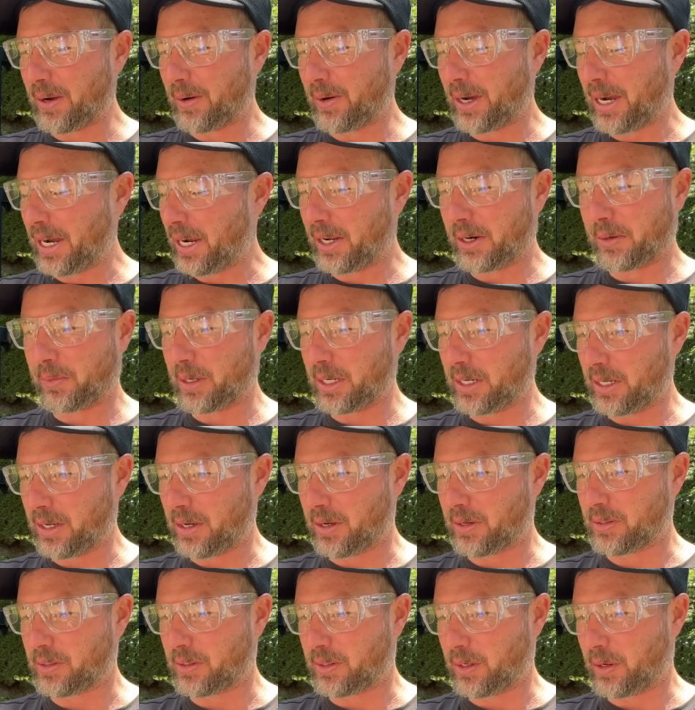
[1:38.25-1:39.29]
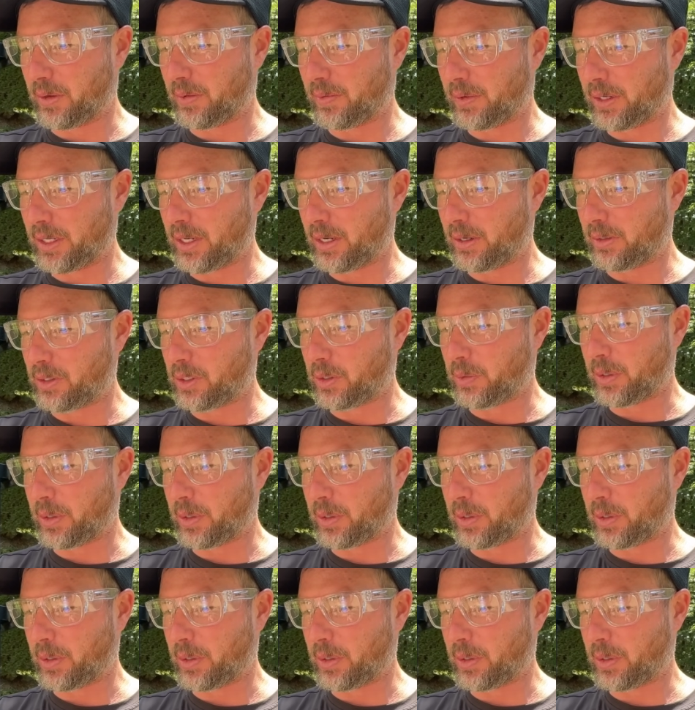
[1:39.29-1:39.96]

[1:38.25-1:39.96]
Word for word: why on windows? Don't recoat your